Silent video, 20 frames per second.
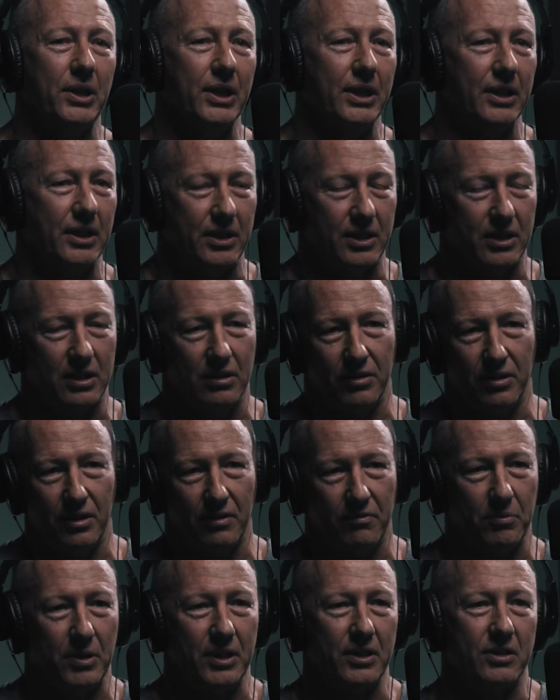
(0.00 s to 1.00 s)
been and tell that
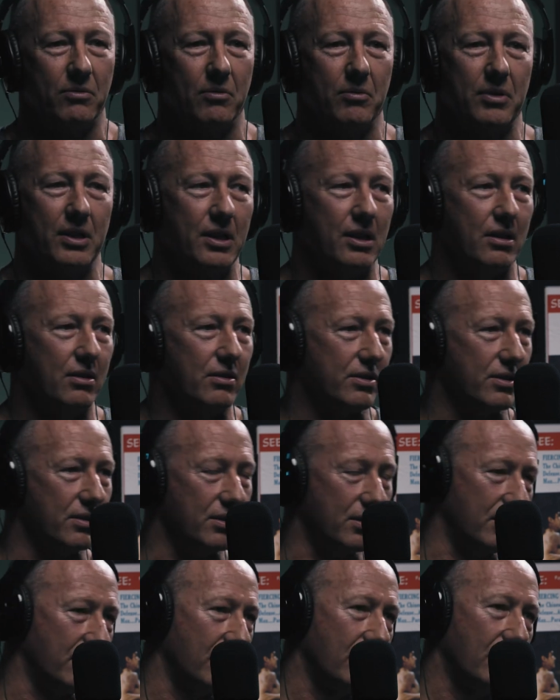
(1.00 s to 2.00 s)
you've been swimming in the
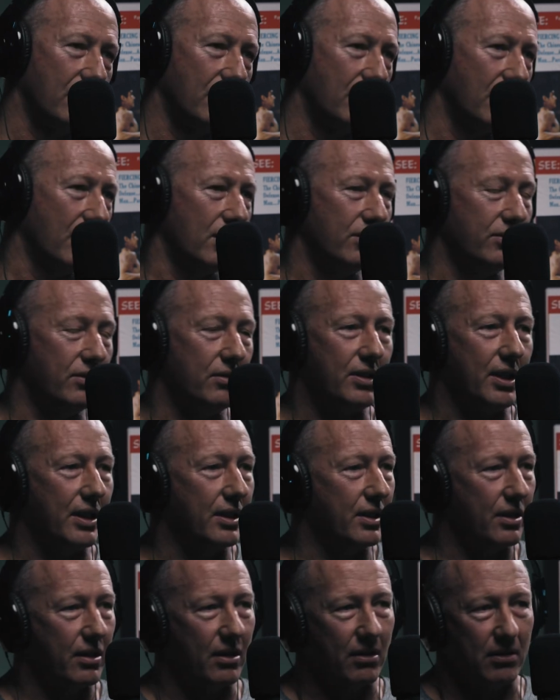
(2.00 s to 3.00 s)
ocean, and you
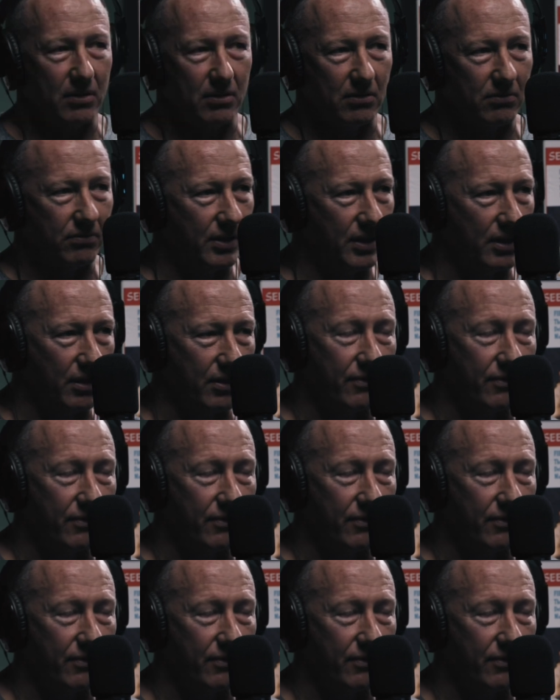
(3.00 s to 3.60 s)
tend to go to